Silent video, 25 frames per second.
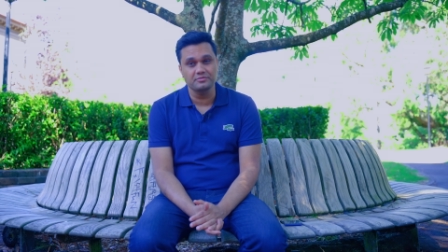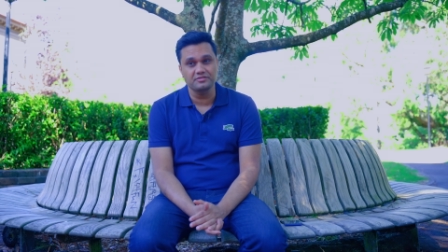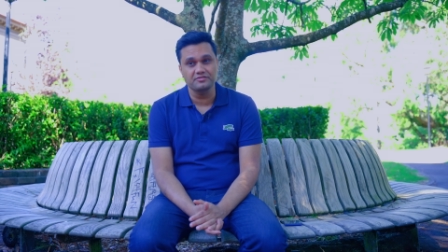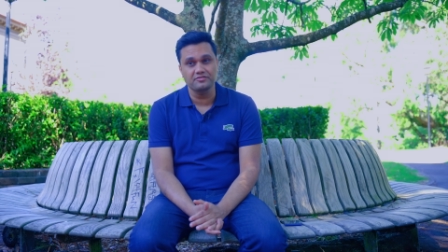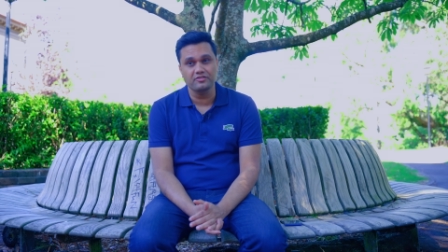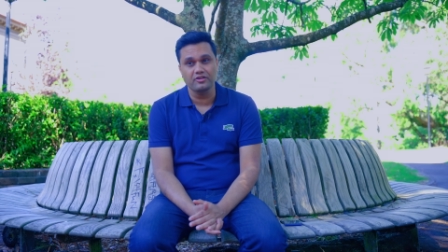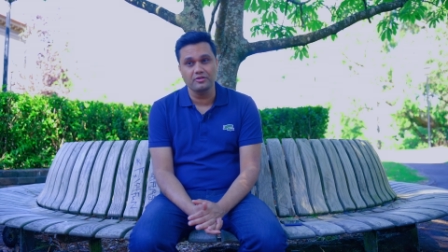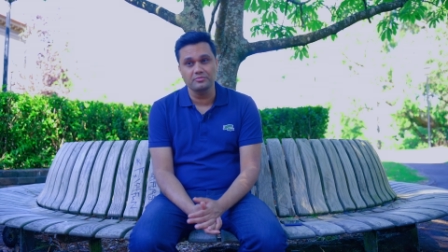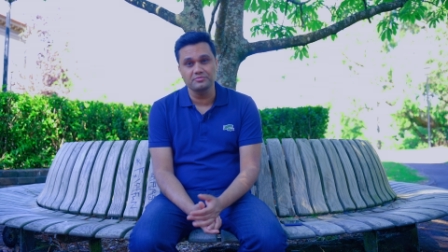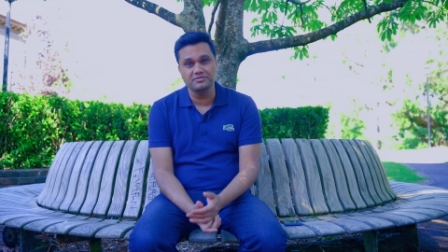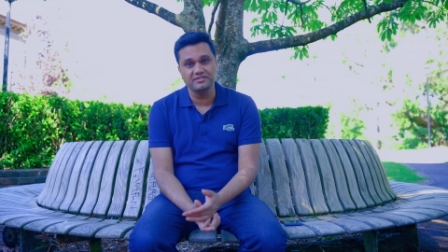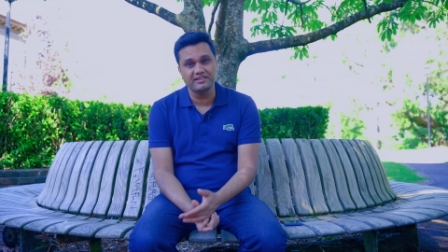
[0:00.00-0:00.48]

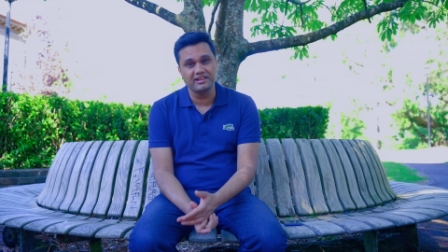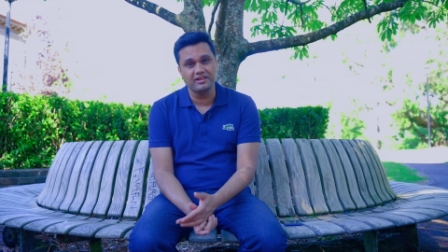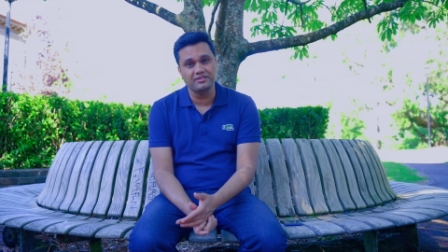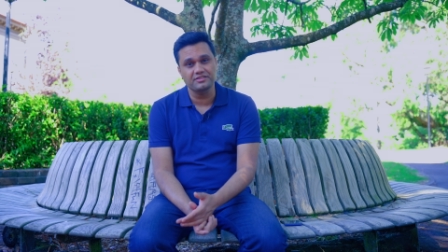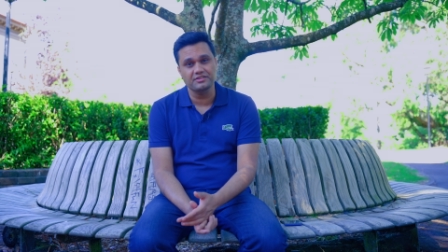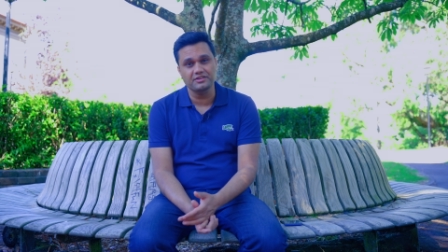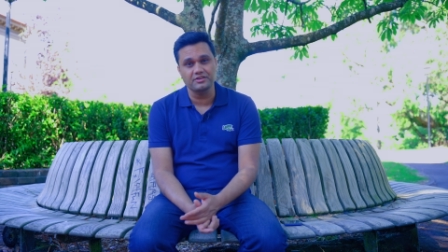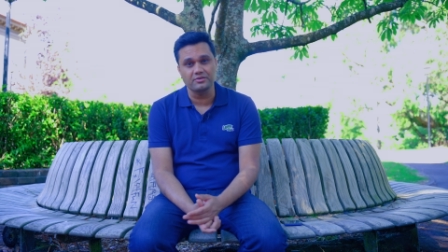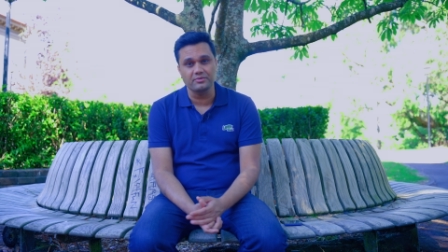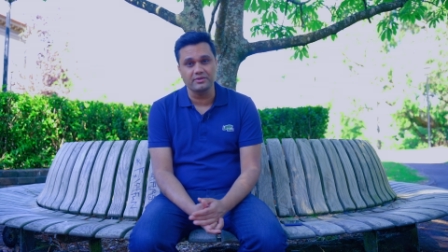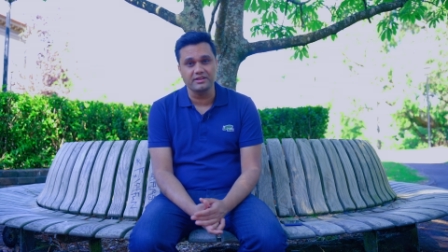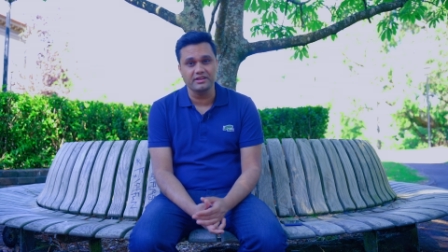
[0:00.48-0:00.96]
from
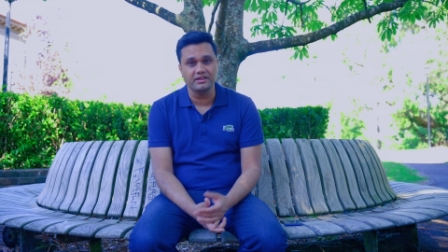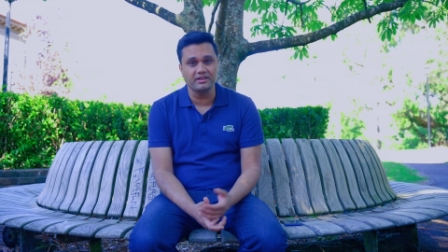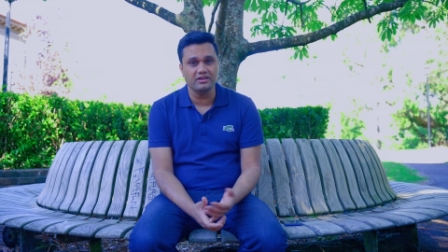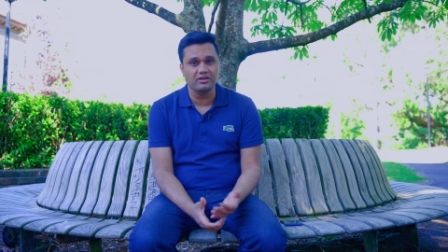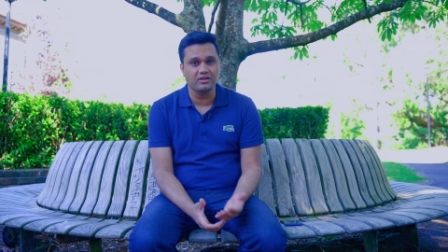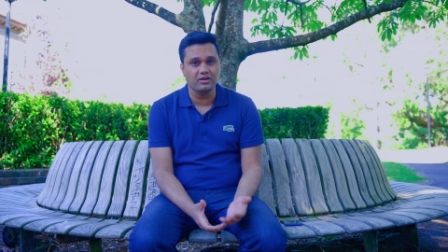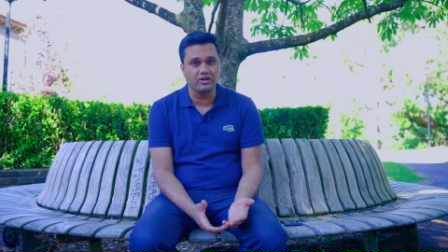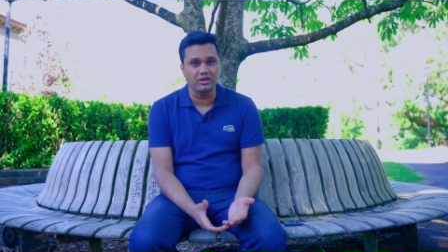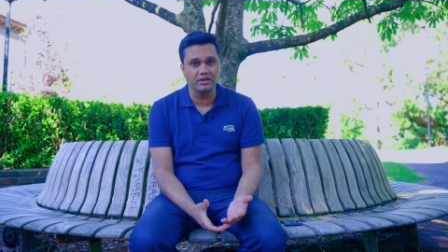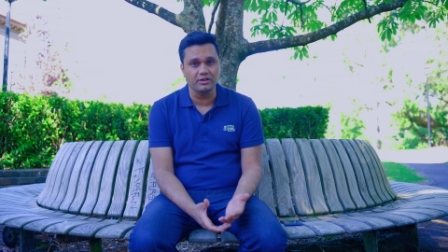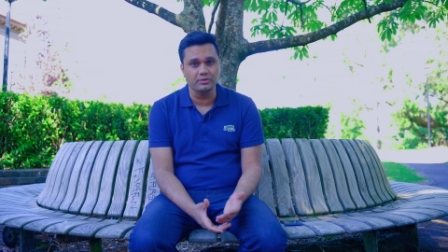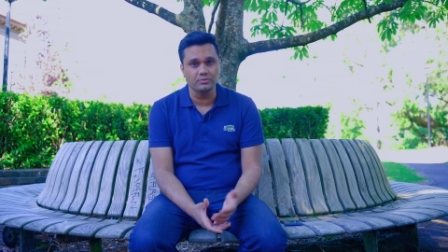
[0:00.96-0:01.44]
South Korea,
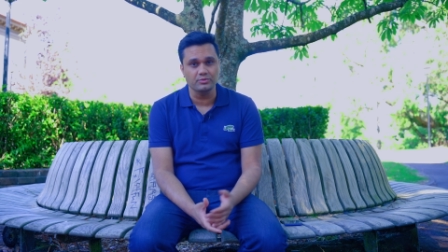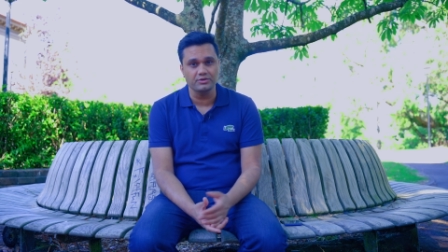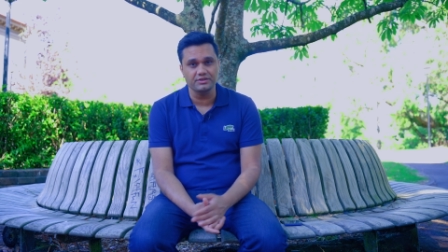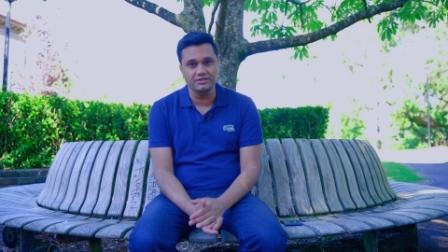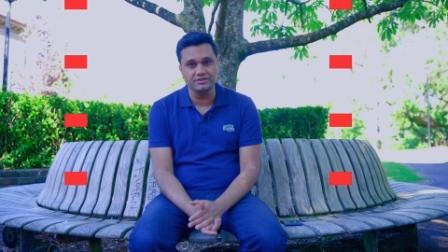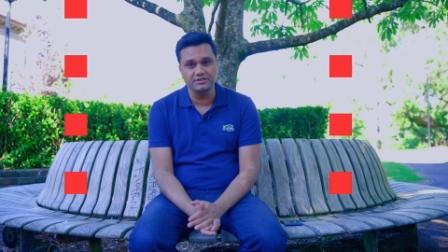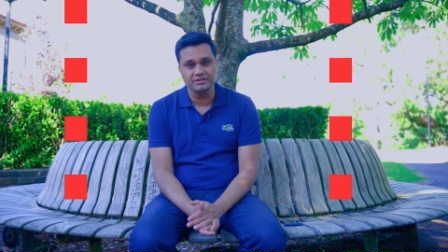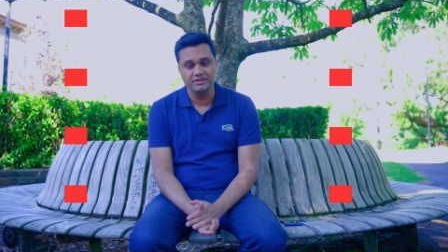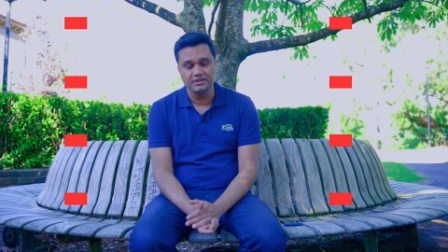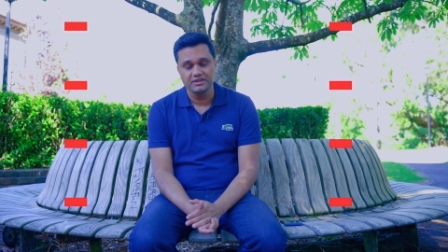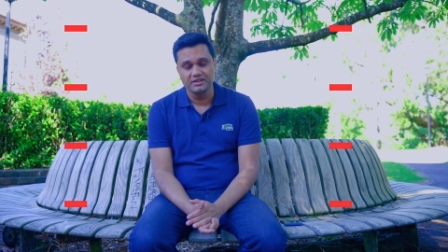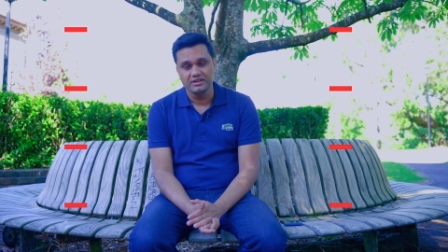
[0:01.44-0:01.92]

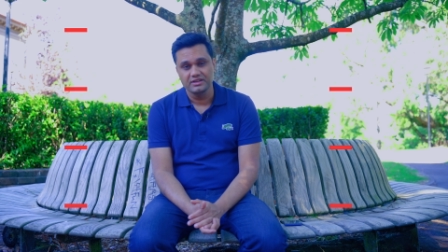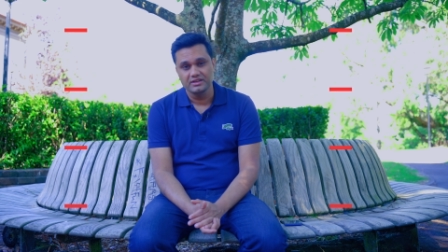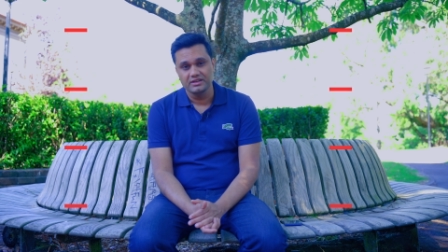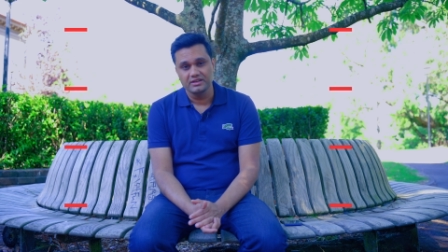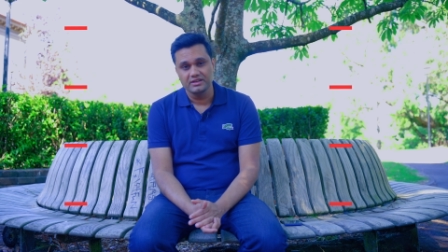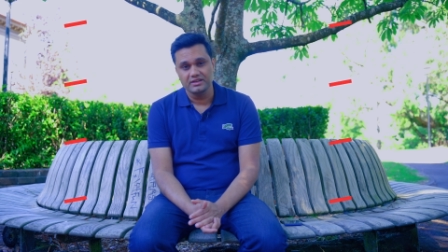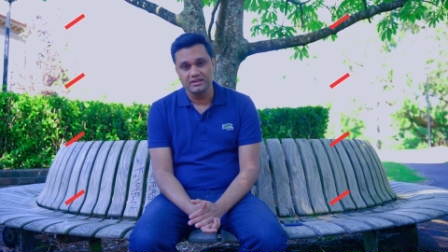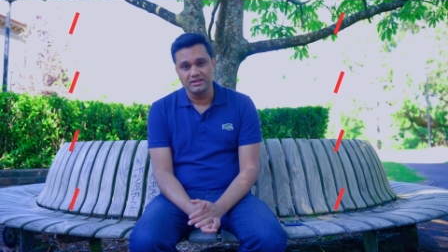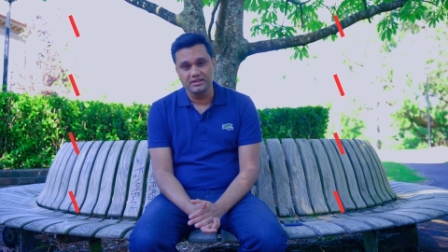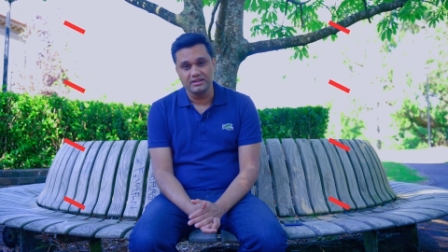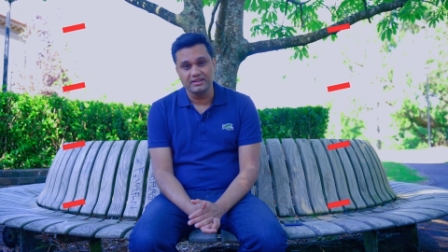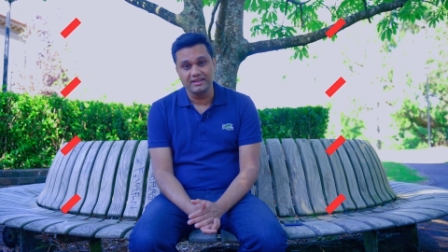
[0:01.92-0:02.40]
Hollywood,
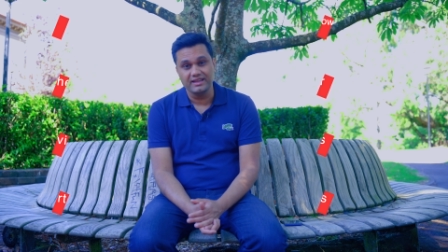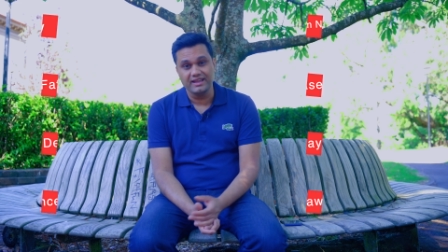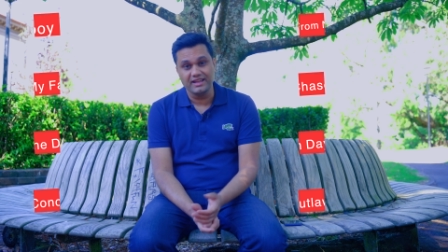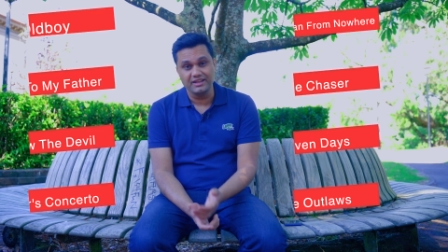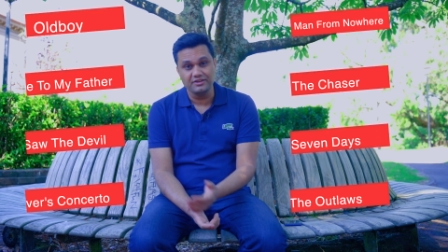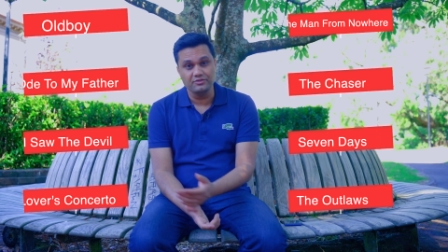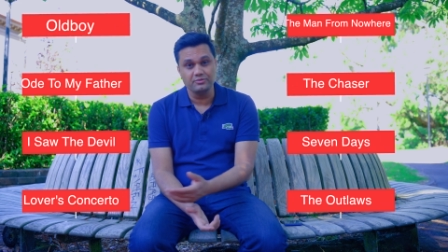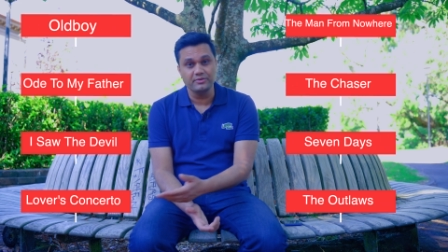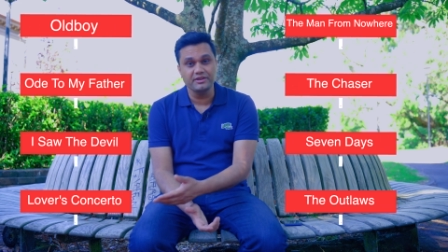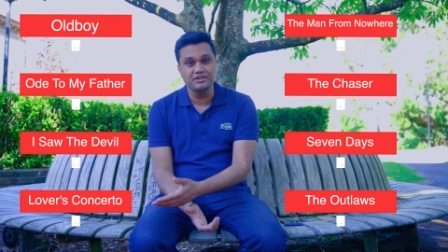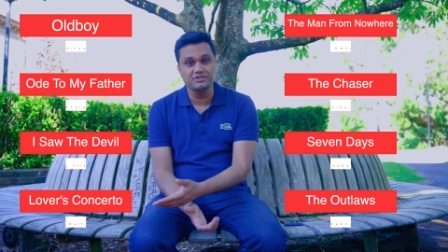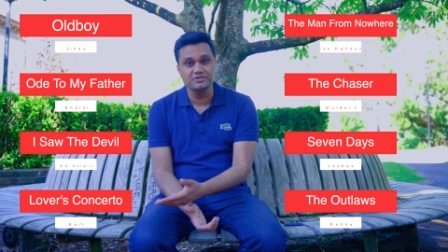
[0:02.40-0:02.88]

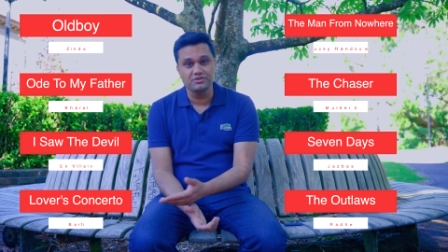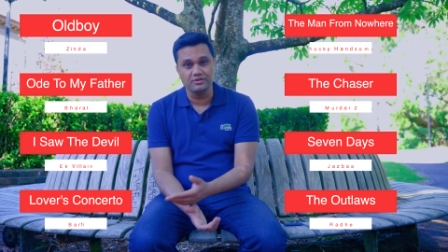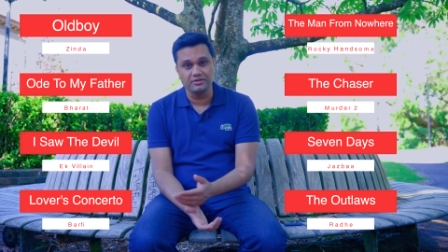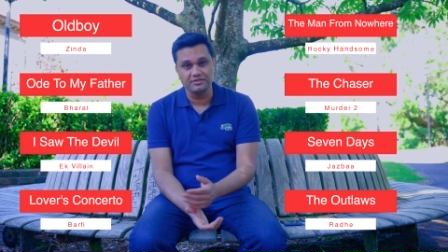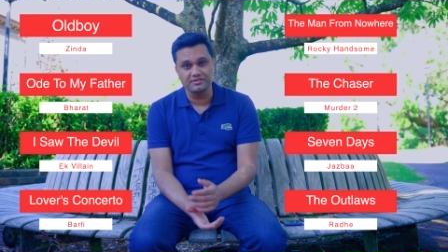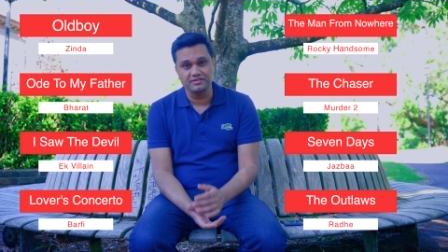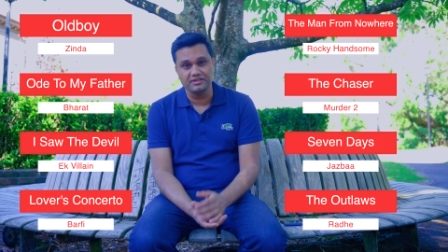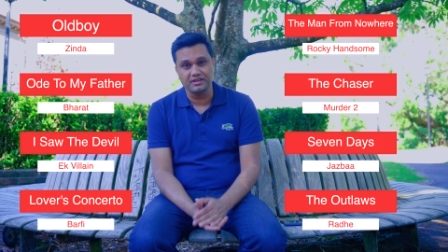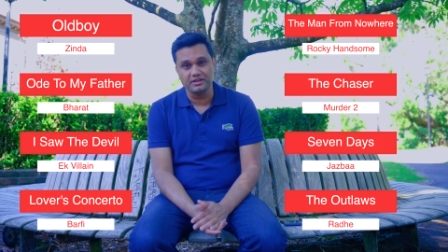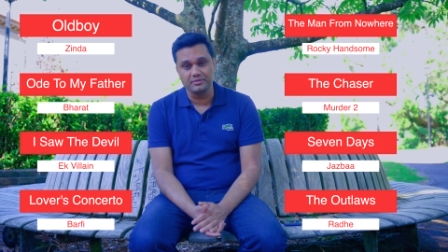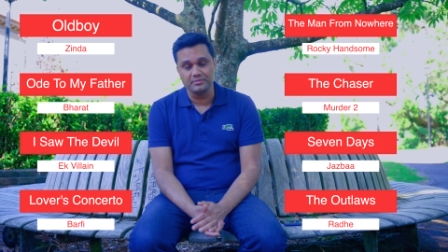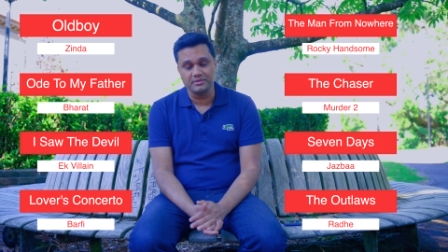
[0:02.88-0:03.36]
and regional
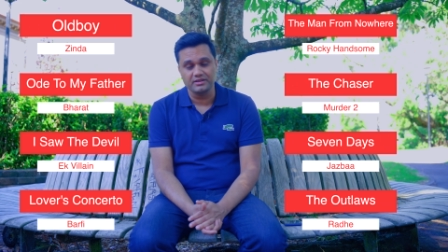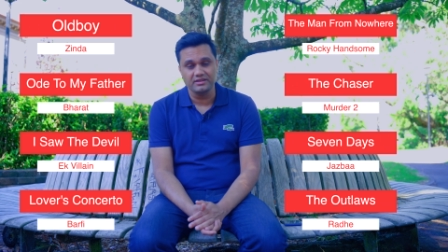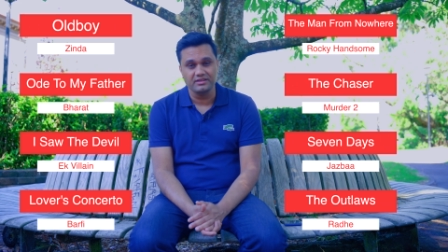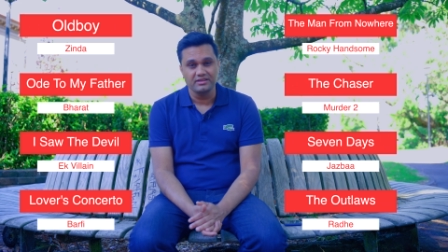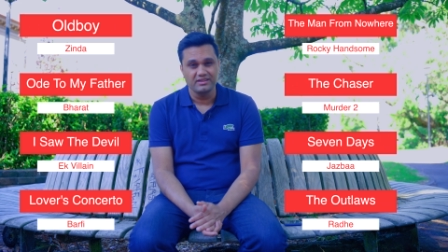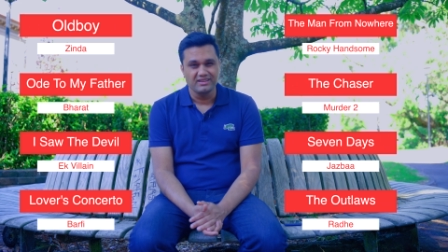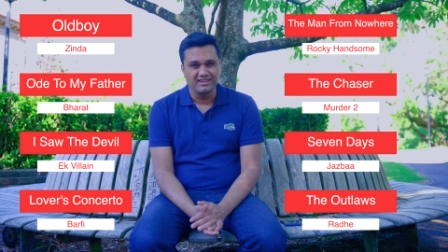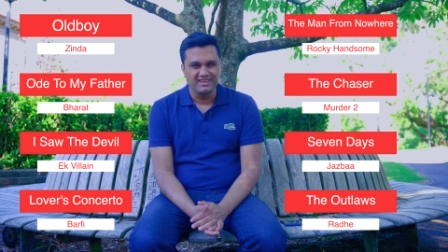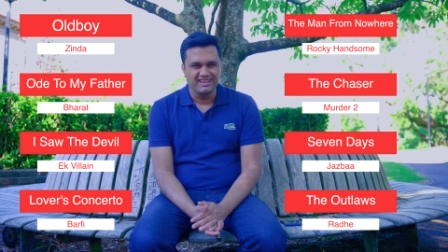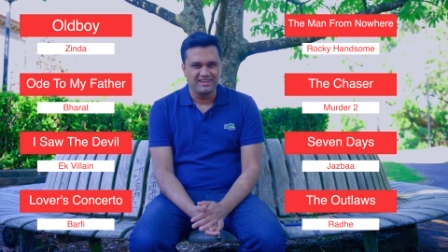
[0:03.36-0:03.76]
cinema.